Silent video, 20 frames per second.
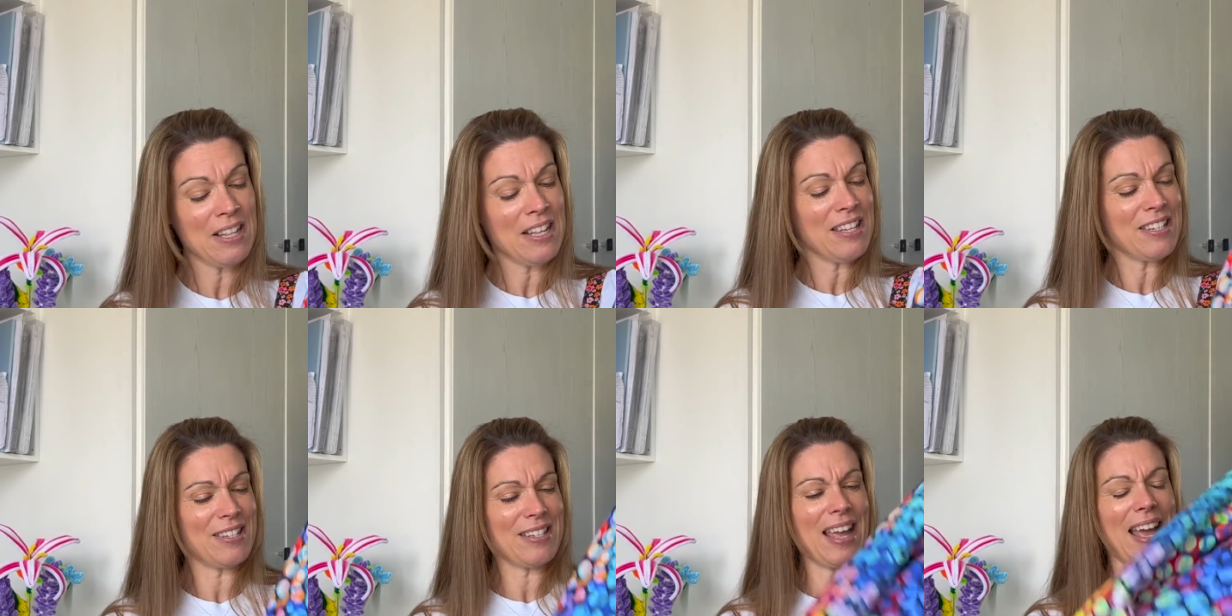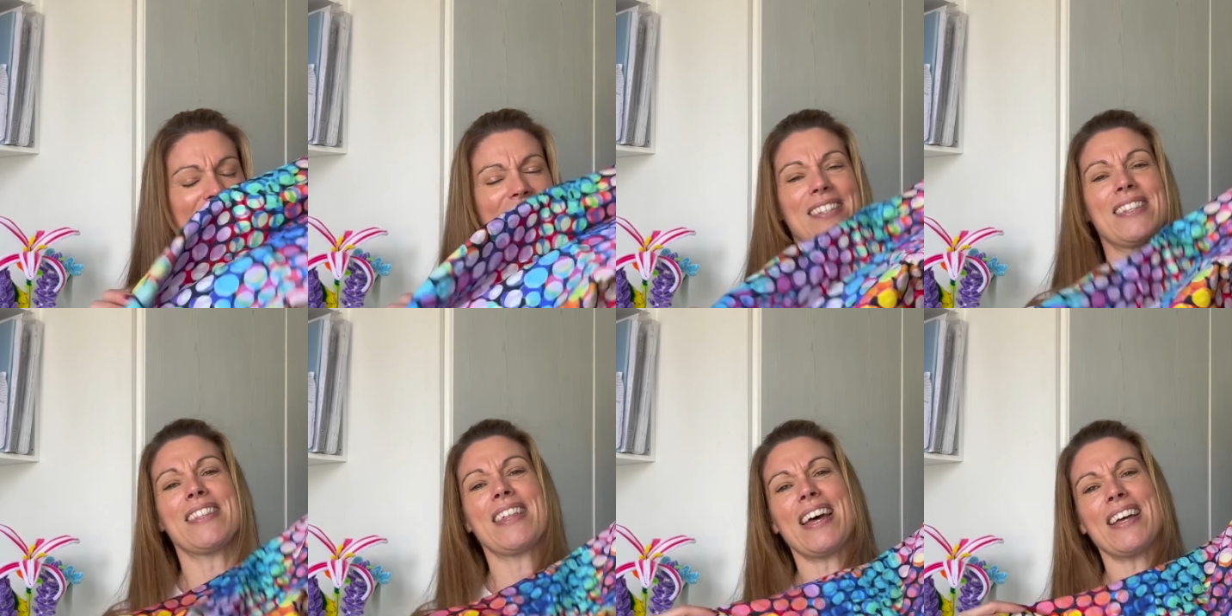So yeah,
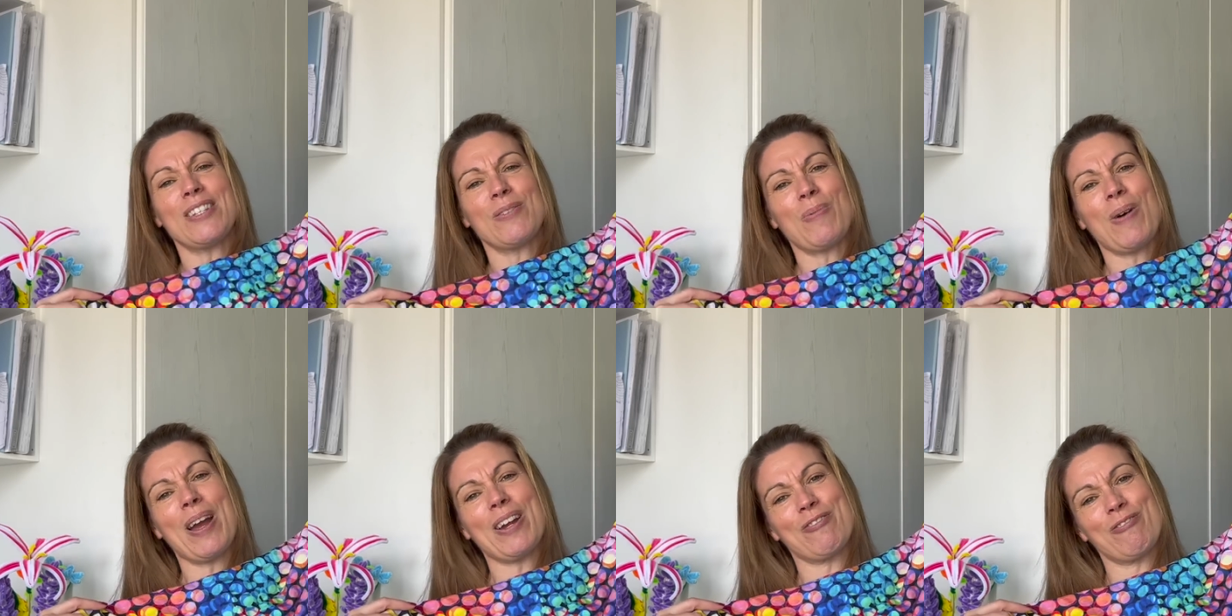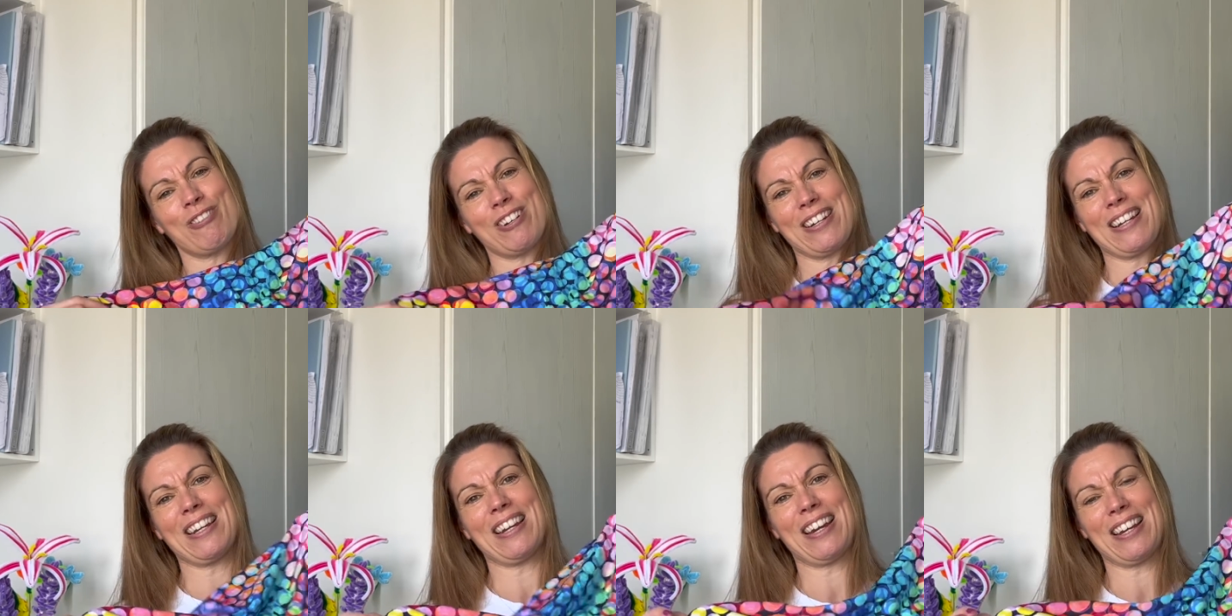so that's what I'd
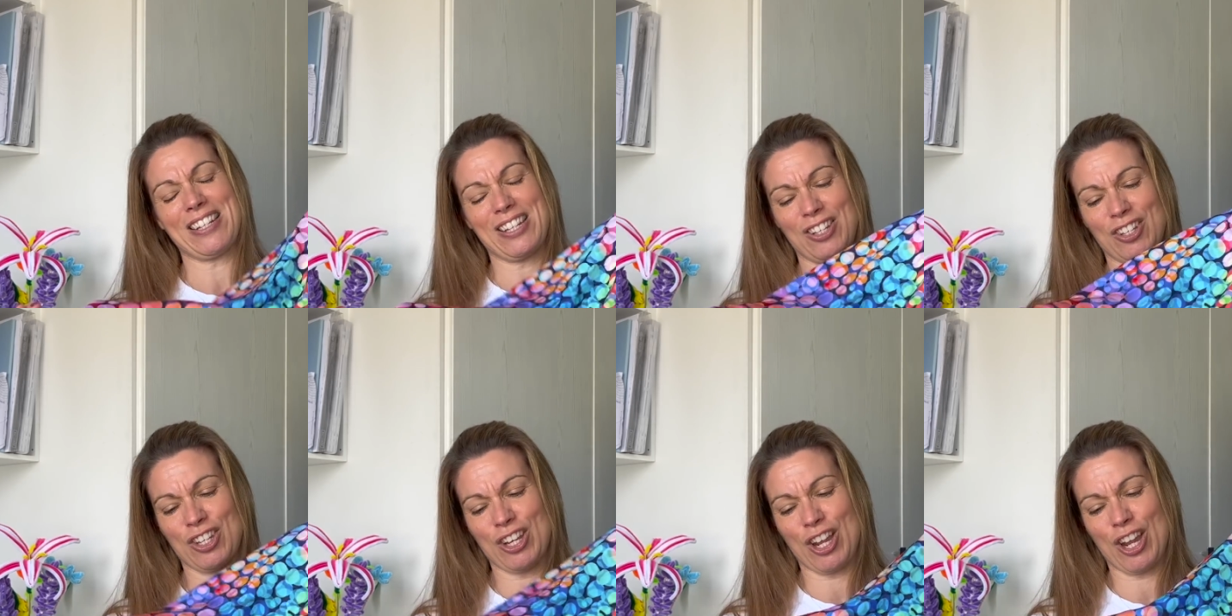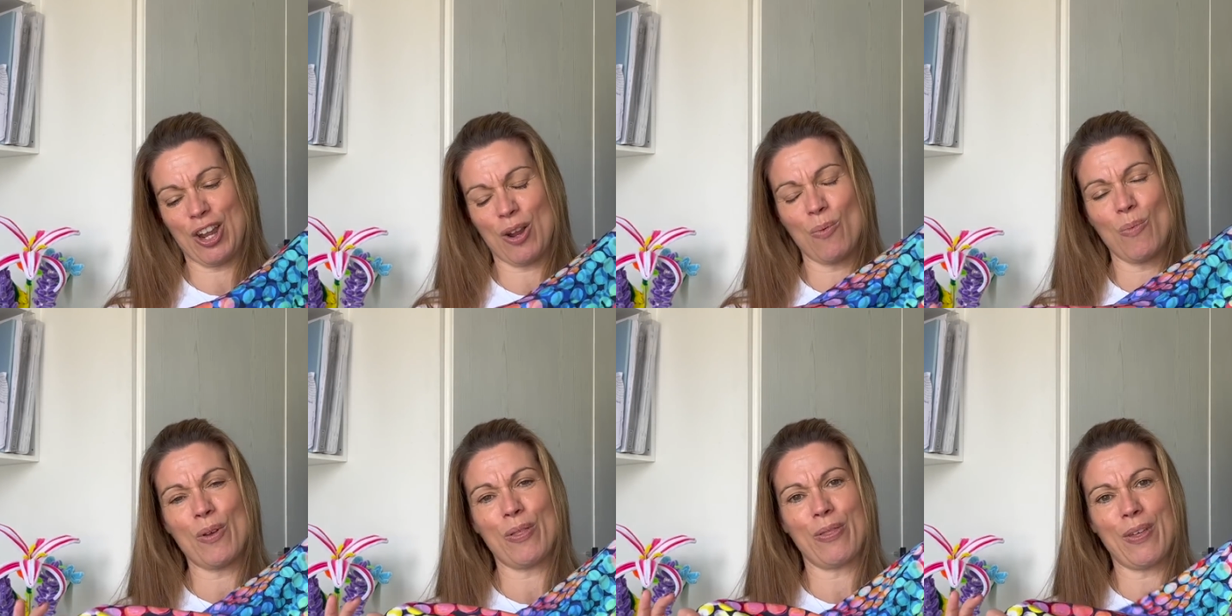really like to do
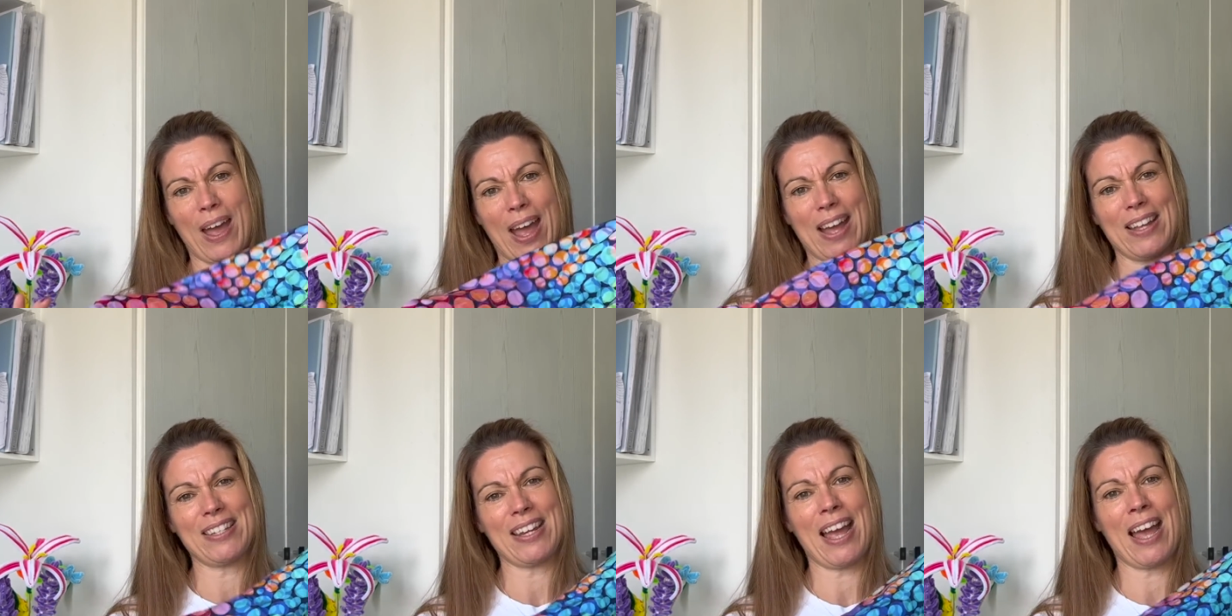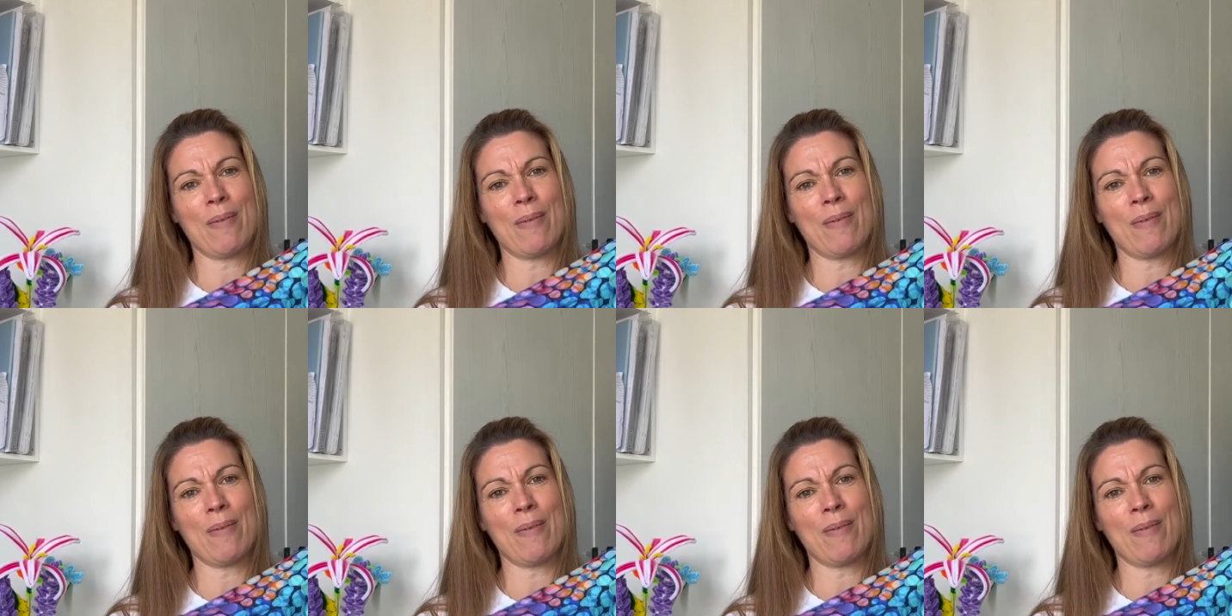with that.